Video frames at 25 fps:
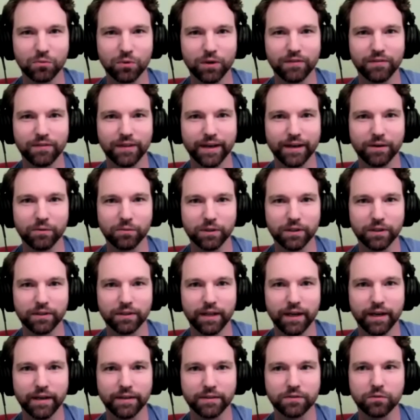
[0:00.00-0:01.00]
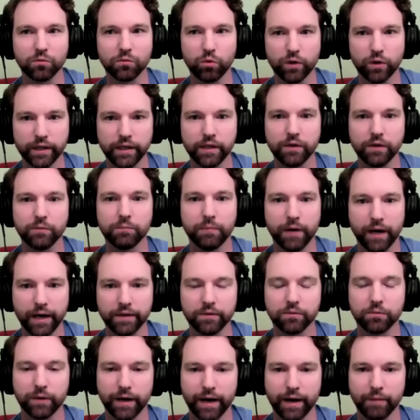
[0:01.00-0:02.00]
when they realize we
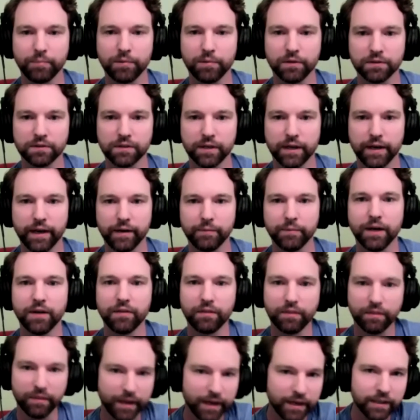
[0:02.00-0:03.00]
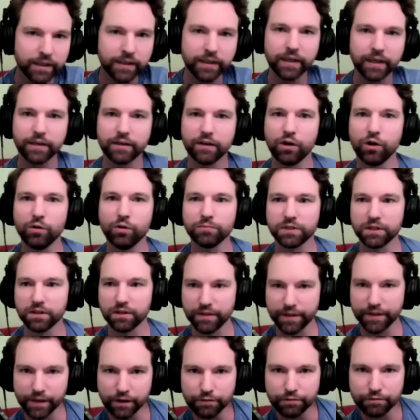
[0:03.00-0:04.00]
might wrap on time and they can get home to
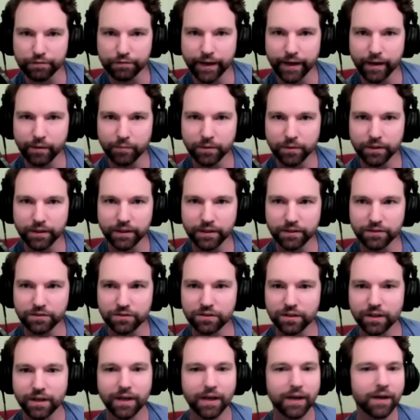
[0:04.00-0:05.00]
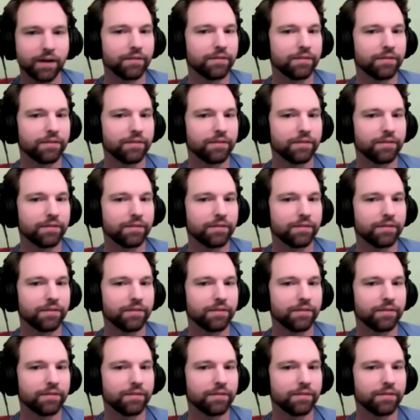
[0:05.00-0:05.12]
their families. Yep.